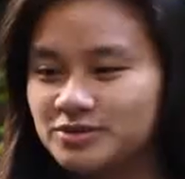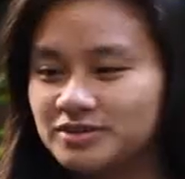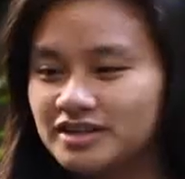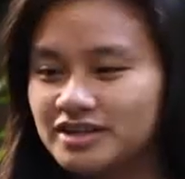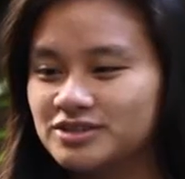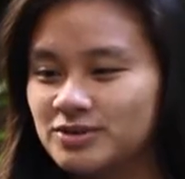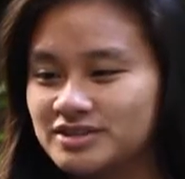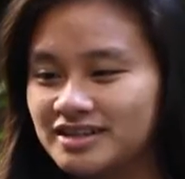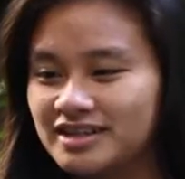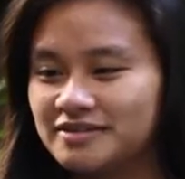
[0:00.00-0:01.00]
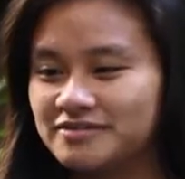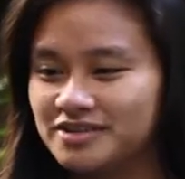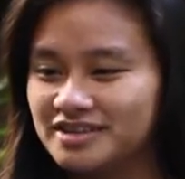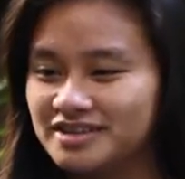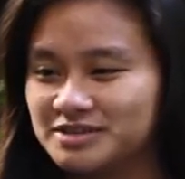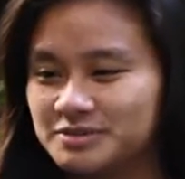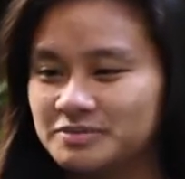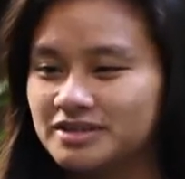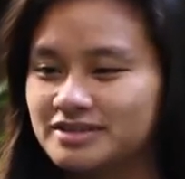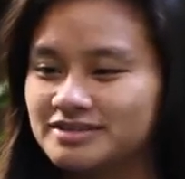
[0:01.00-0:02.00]
school and social life for this,
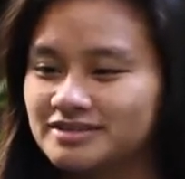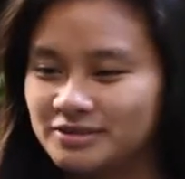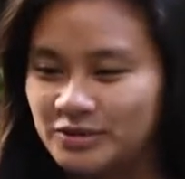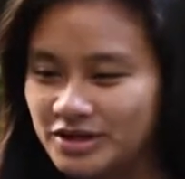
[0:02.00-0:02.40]
but no